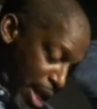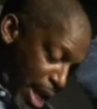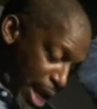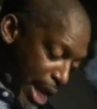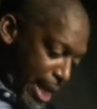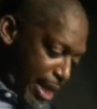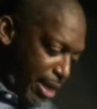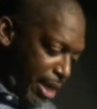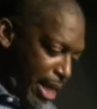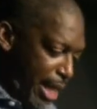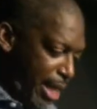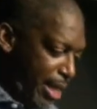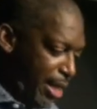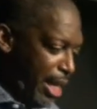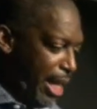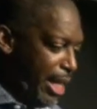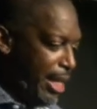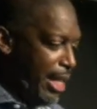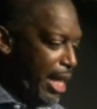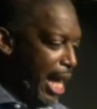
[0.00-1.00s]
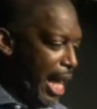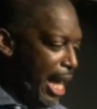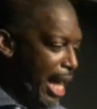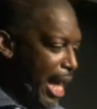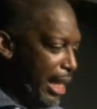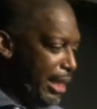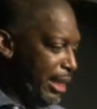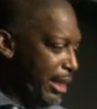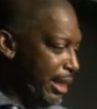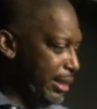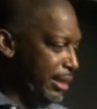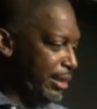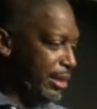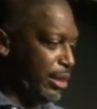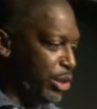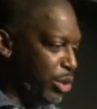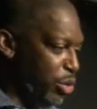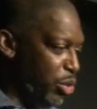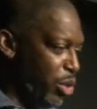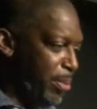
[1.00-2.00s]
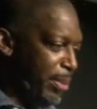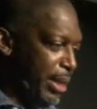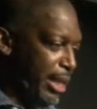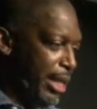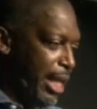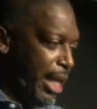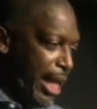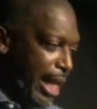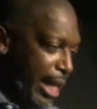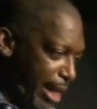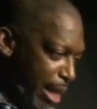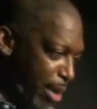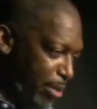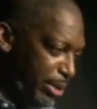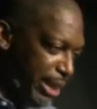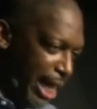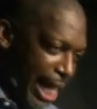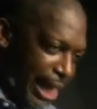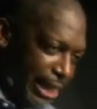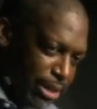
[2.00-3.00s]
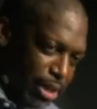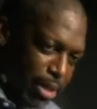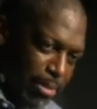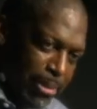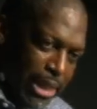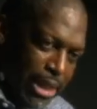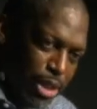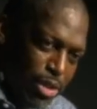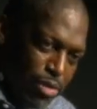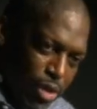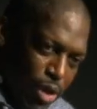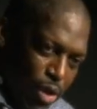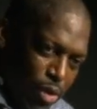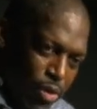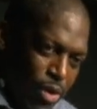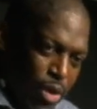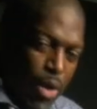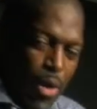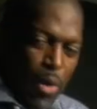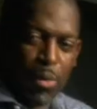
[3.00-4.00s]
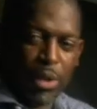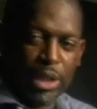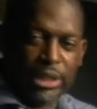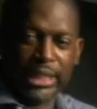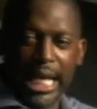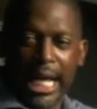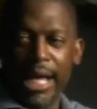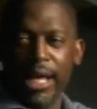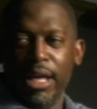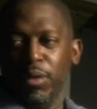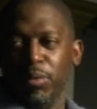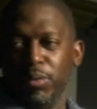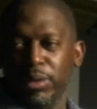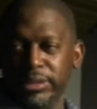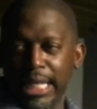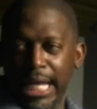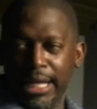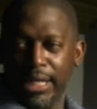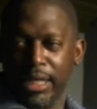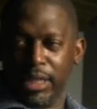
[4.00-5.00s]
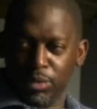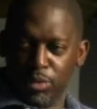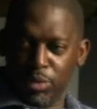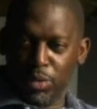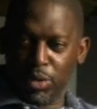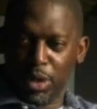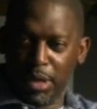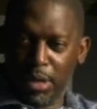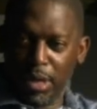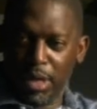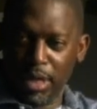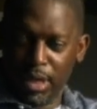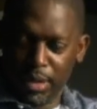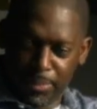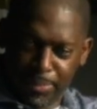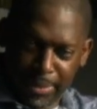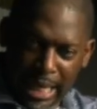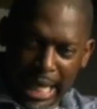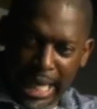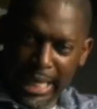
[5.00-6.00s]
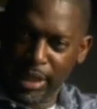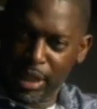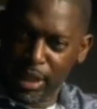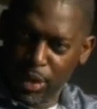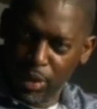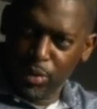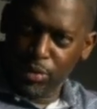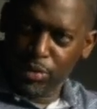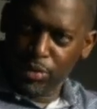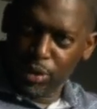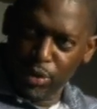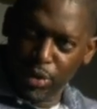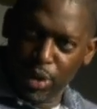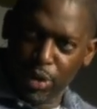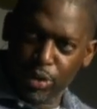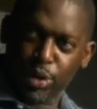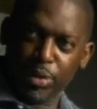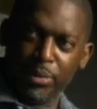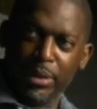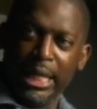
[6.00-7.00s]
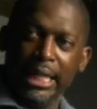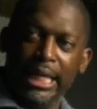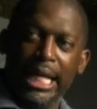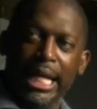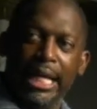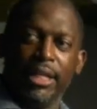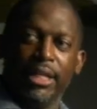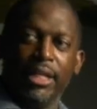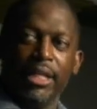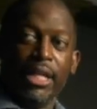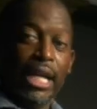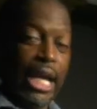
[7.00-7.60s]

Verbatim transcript: And and and I listened to them, and and they was asking me, you know, was I was I going to apply to go, you know, to Atlanta?